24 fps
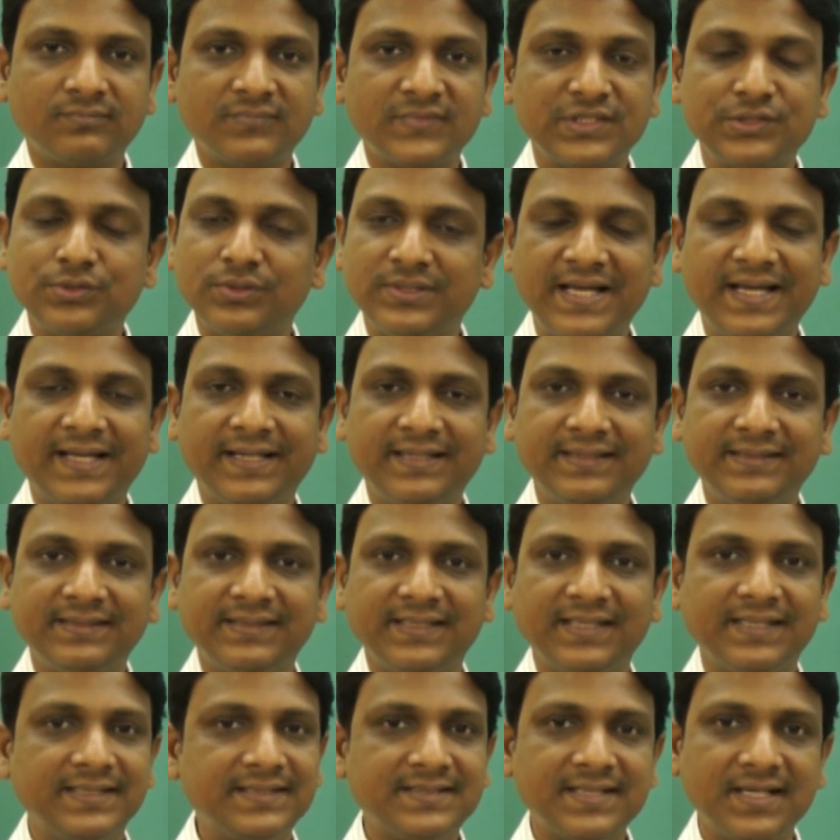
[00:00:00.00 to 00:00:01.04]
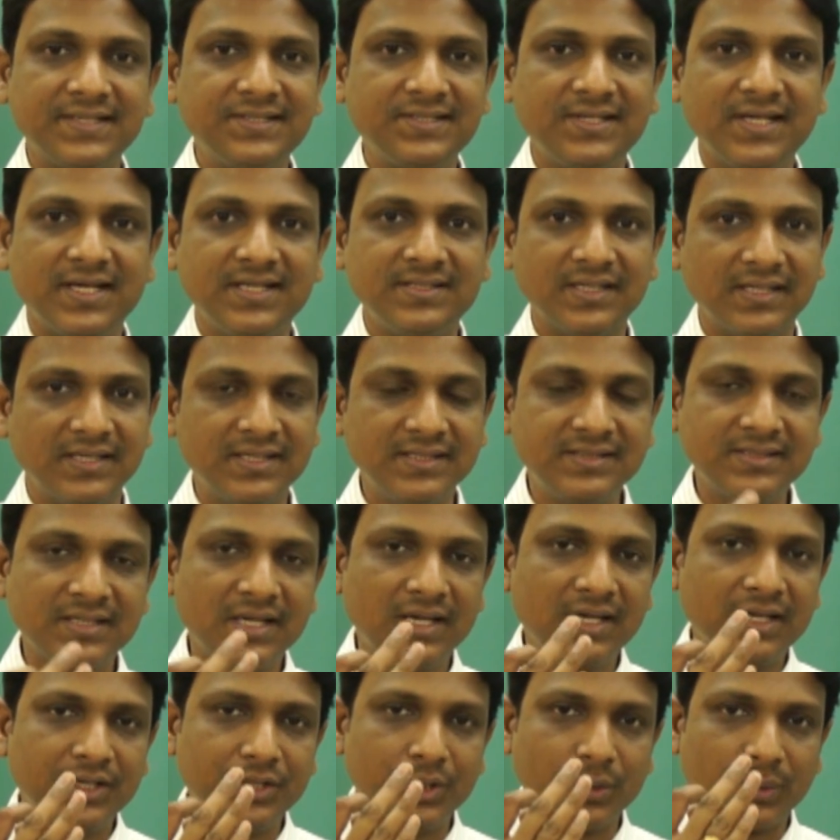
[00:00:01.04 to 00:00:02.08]
so then in such cases
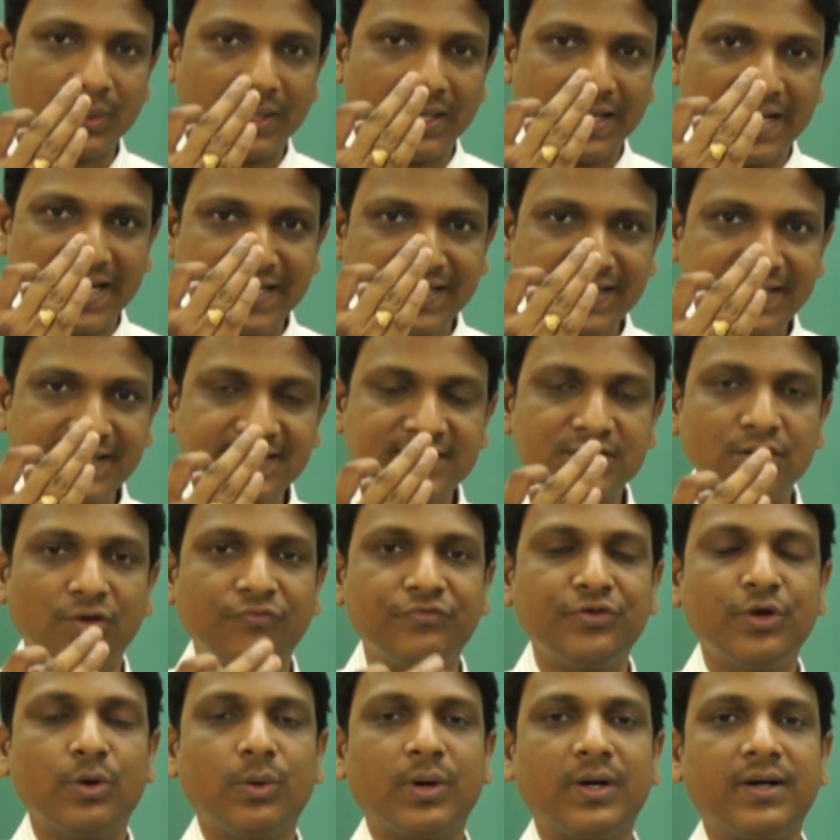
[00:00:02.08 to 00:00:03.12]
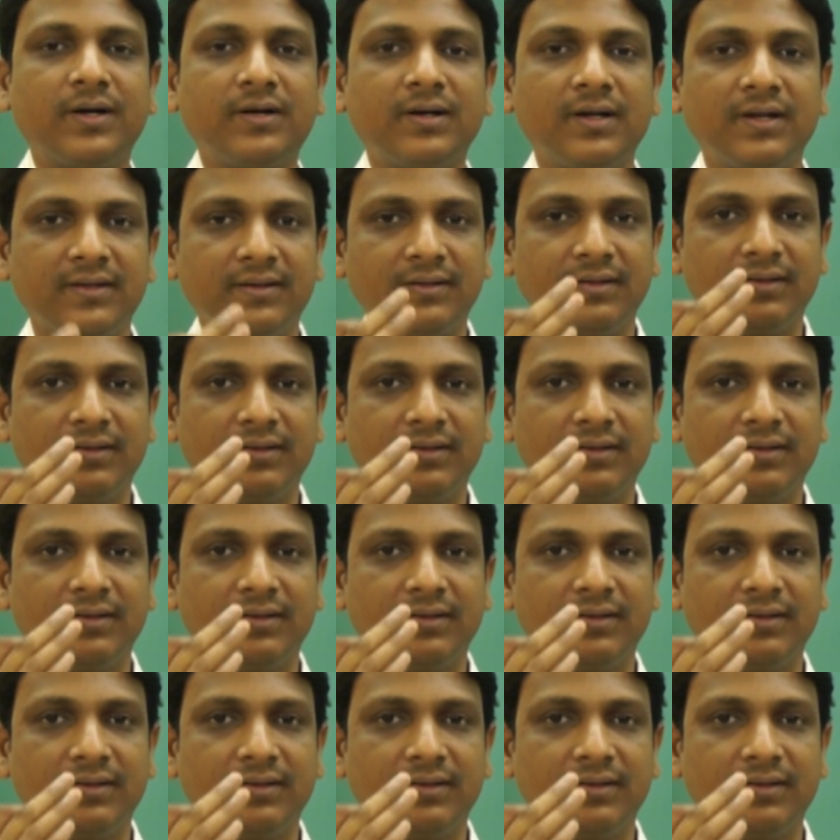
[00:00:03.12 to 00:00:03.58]
your linings of your